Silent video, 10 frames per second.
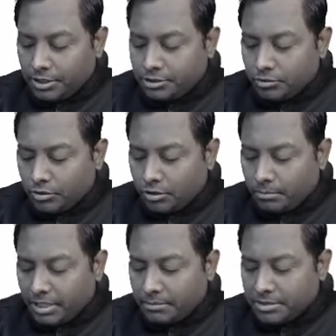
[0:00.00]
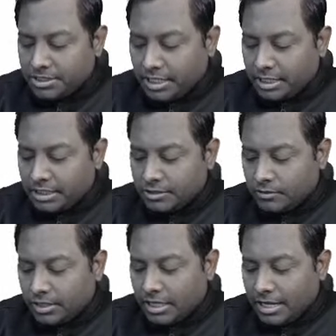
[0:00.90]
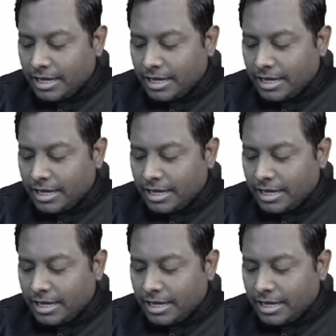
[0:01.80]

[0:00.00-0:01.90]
Please do not make mistake in this one,